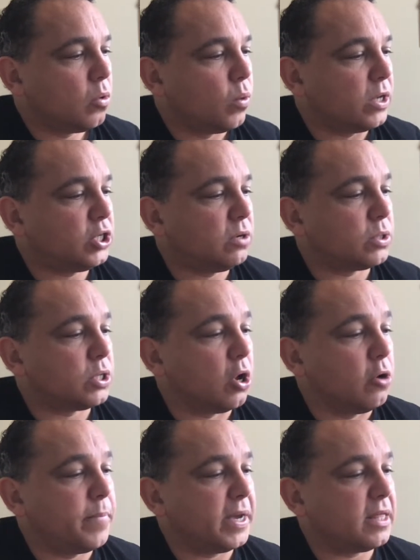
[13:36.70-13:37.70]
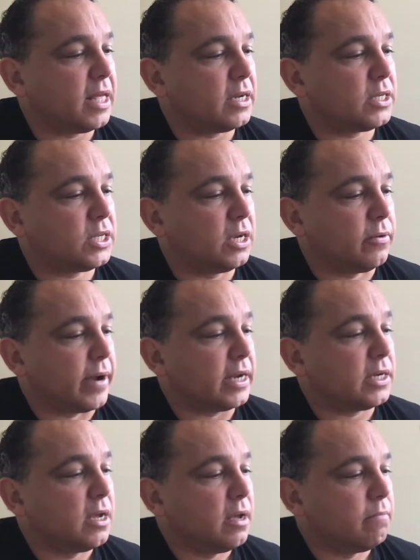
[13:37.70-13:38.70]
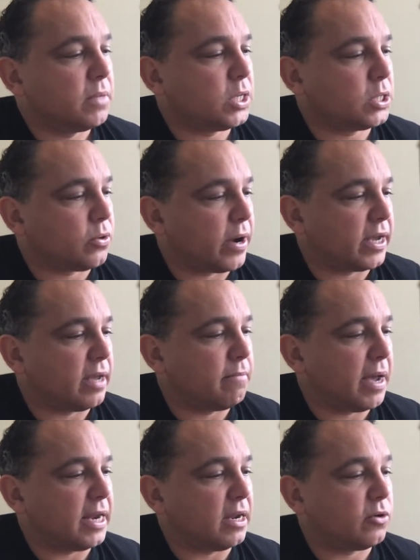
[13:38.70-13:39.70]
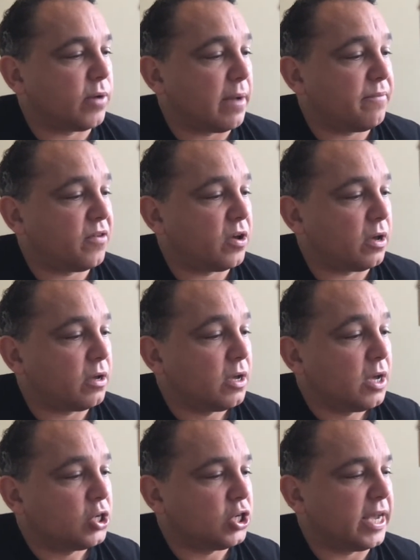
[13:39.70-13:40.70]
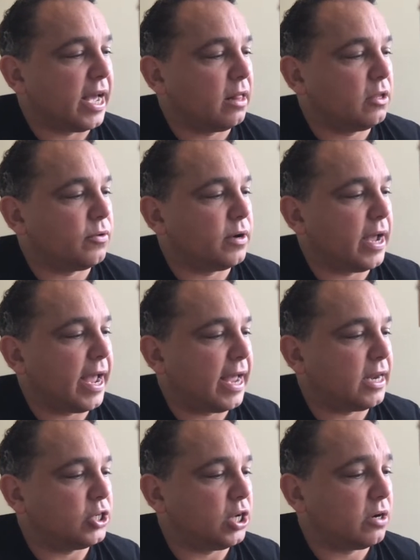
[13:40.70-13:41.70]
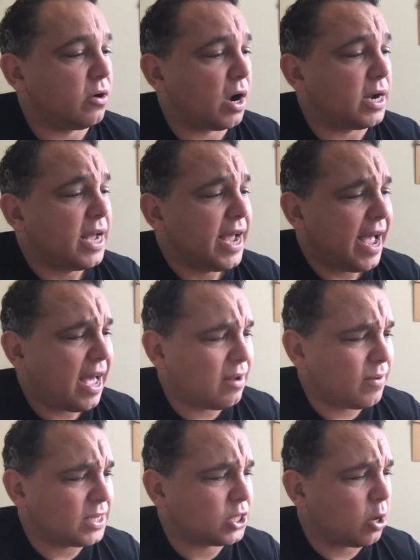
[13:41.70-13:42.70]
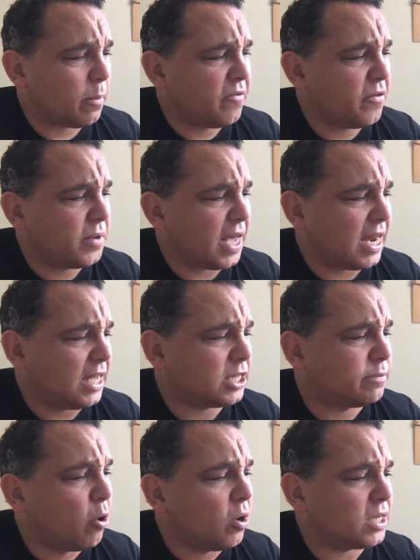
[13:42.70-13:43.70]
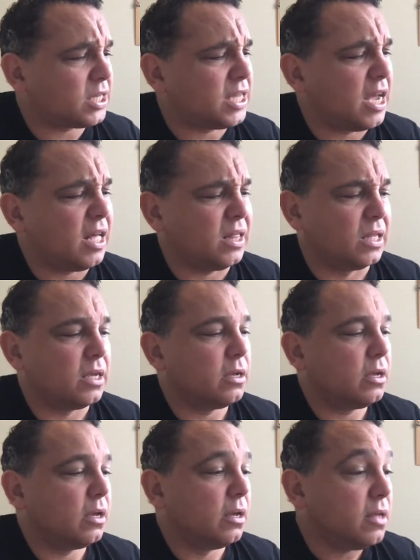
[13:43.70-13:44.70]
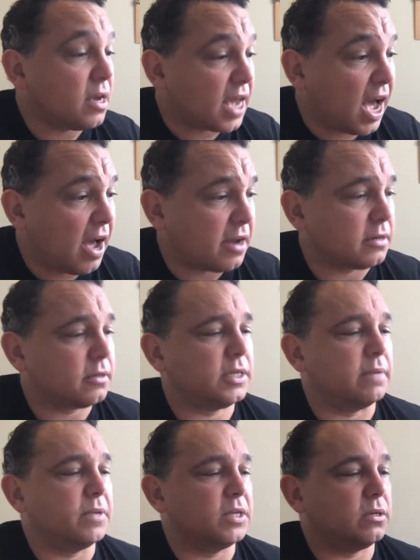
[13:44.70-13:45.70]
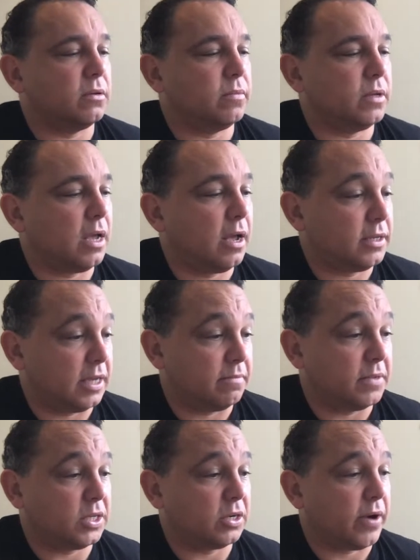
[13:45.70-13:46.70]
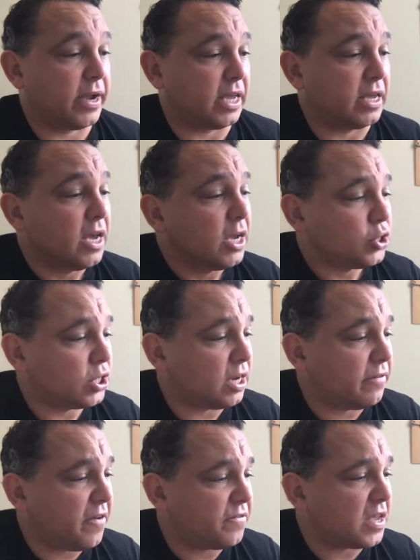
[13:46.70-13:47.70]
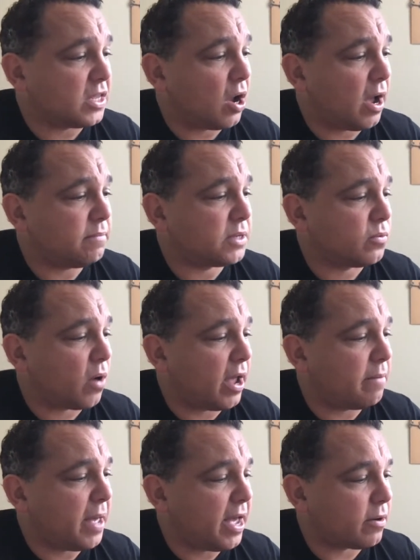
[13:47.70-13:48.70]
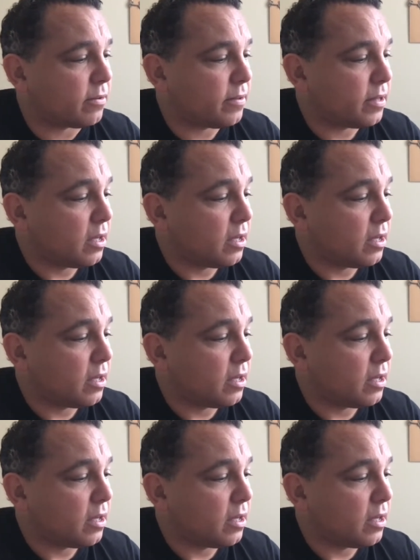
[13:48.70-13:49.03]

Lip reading: When she was no bigger than a cigarette, Mrs. Cranky made a grab for her. She held her in her hand and she cried, How do I stop her from getting smaller still? You can't, said Mr. Cranky. She's had 50 times the right amount.